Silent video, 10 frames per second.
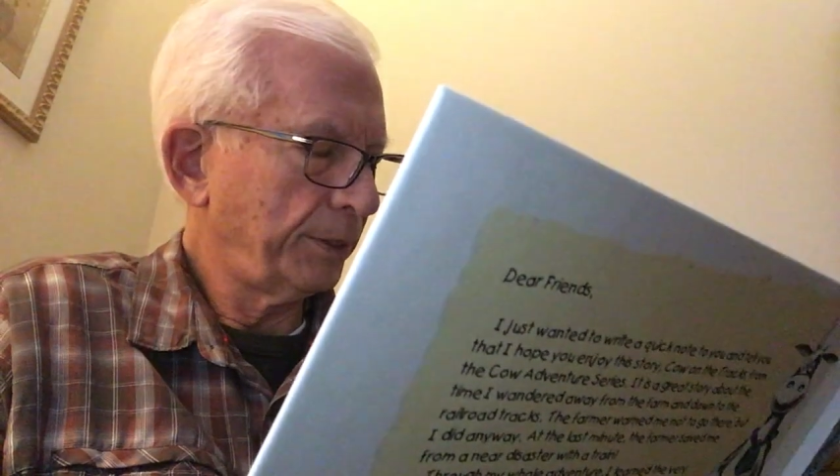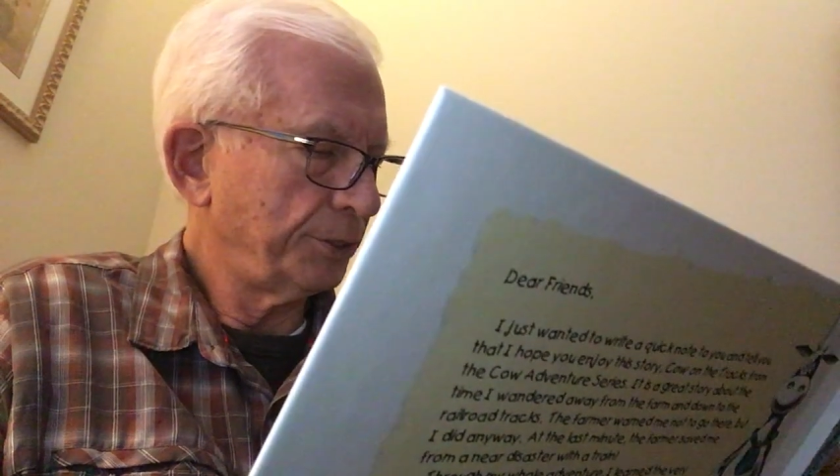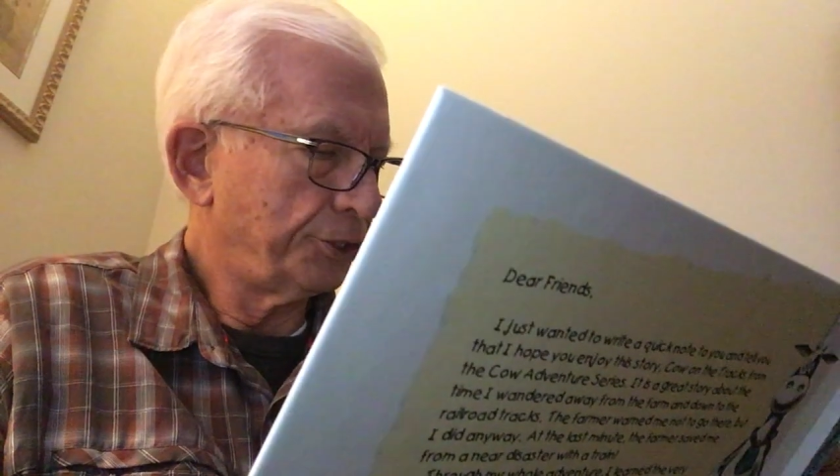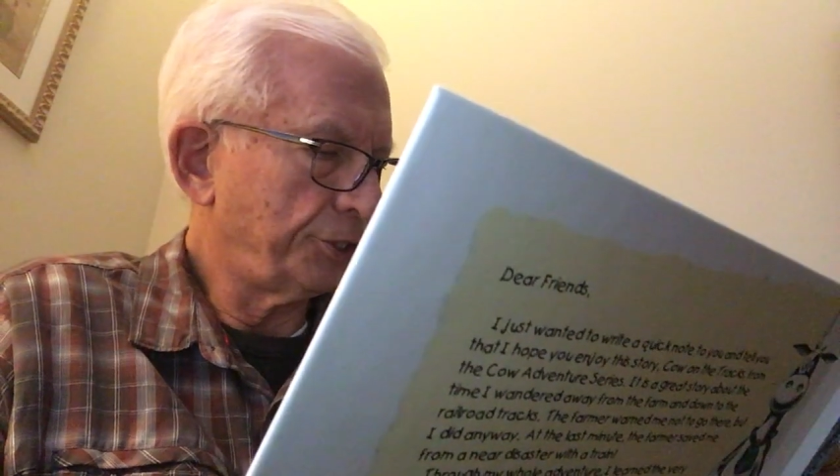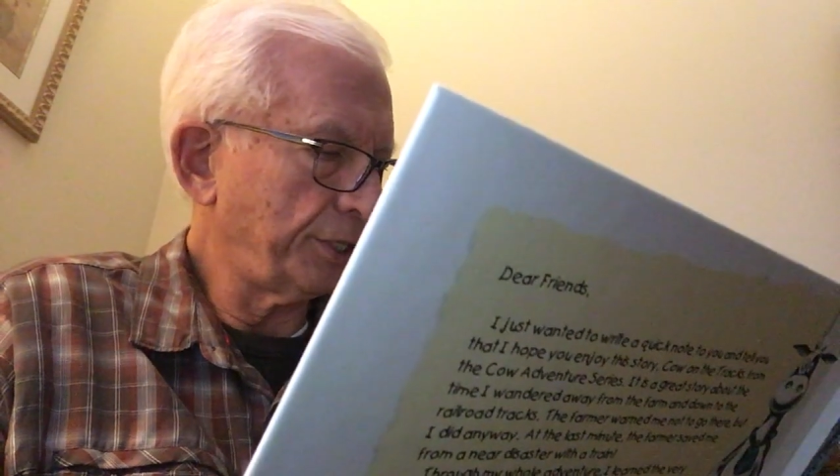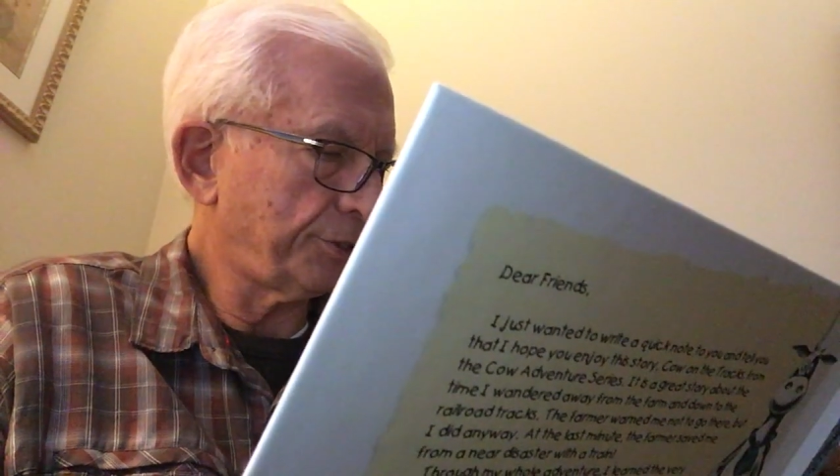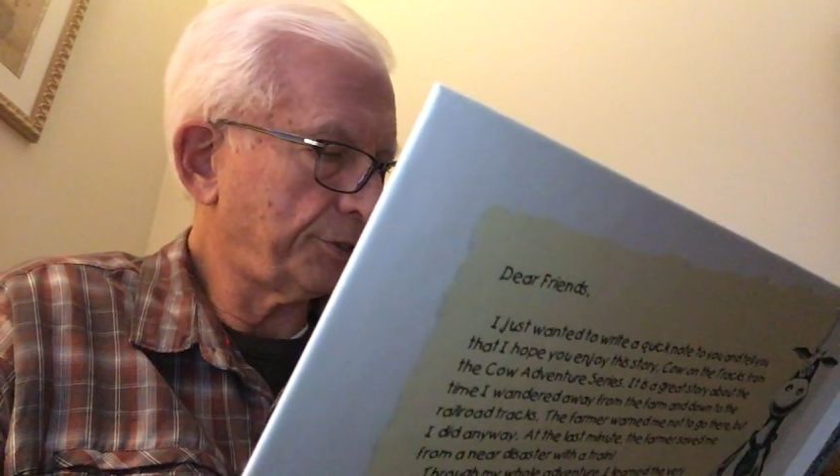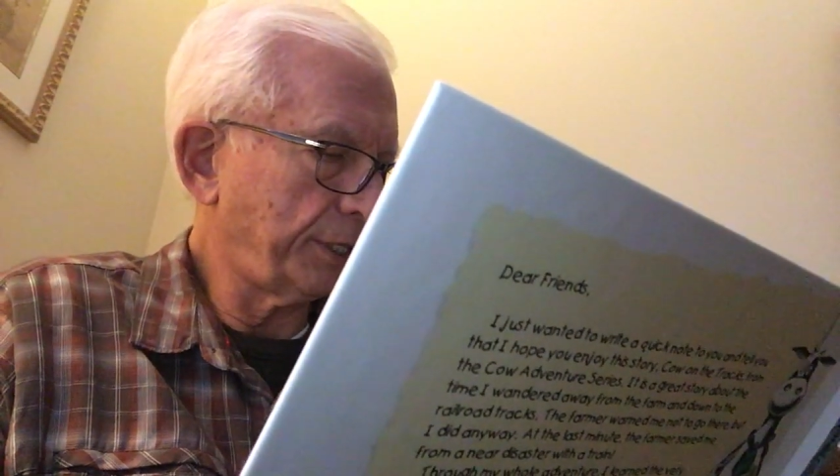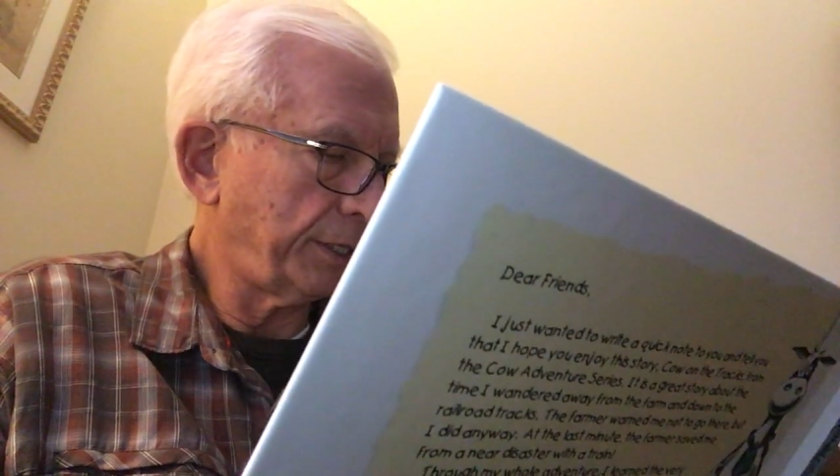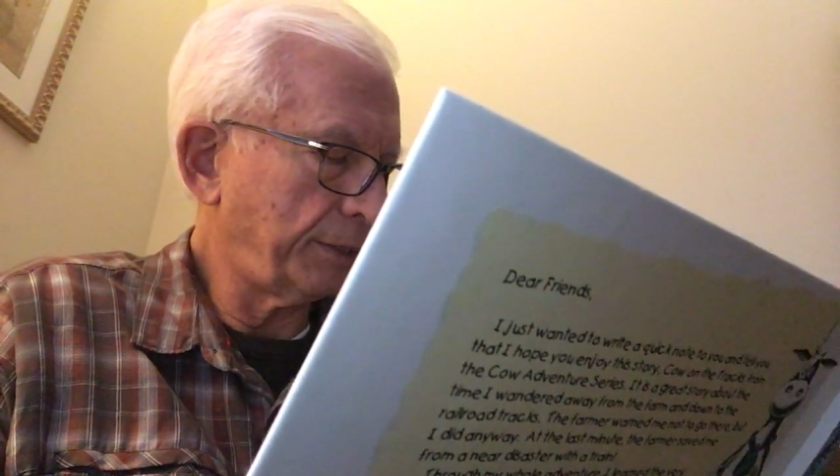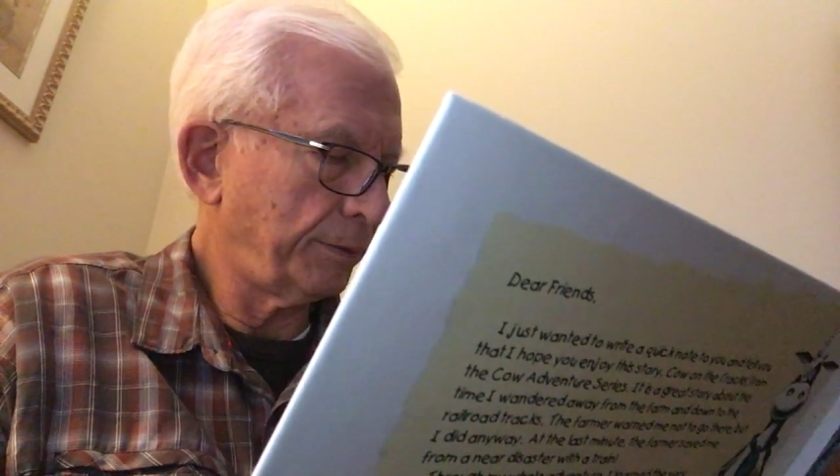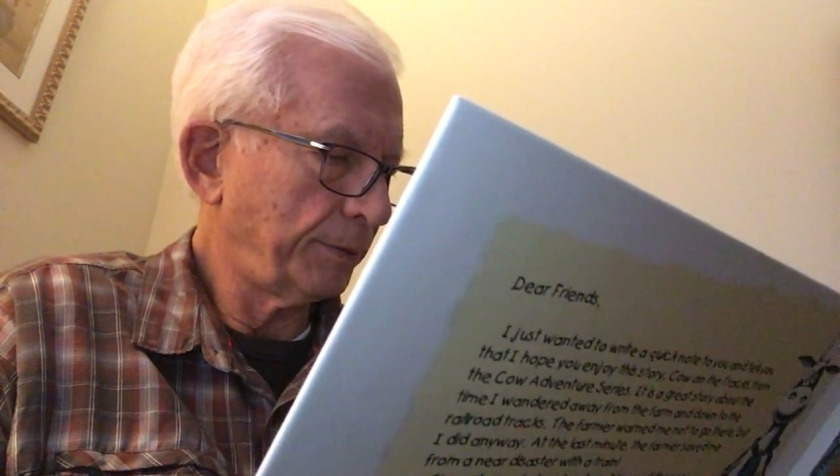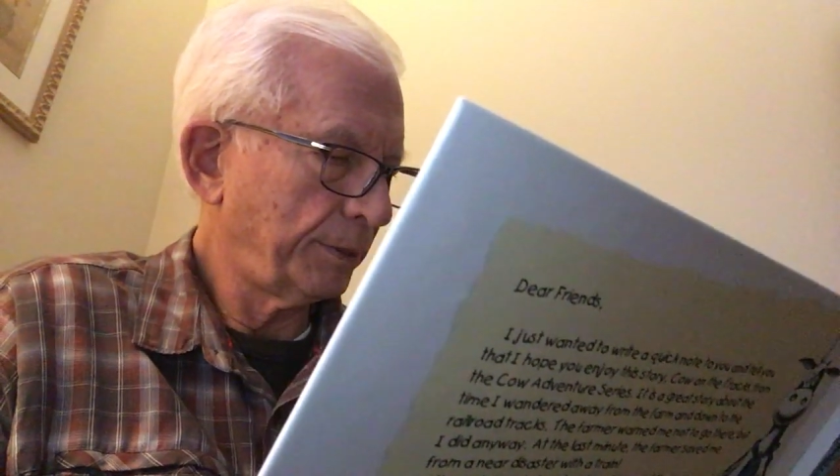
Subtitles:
Just then,